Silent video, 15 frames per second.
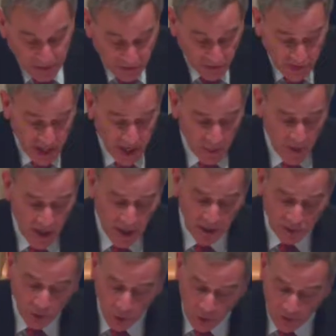But today we
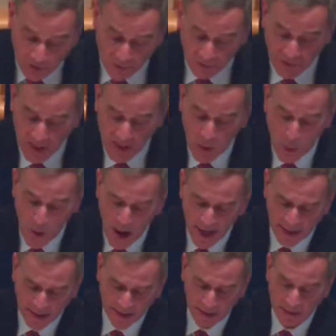are told to stay
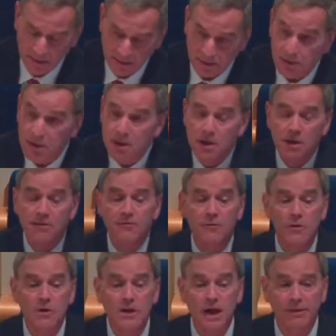quiet,
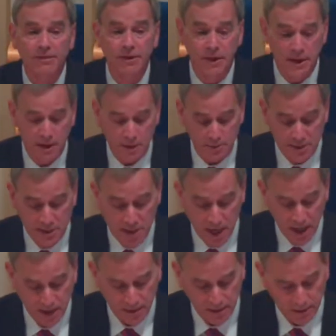for nothing can be
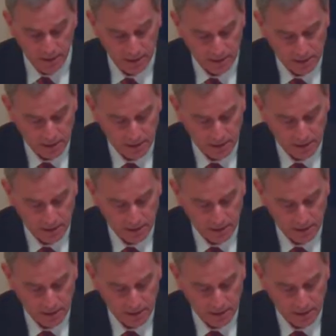done.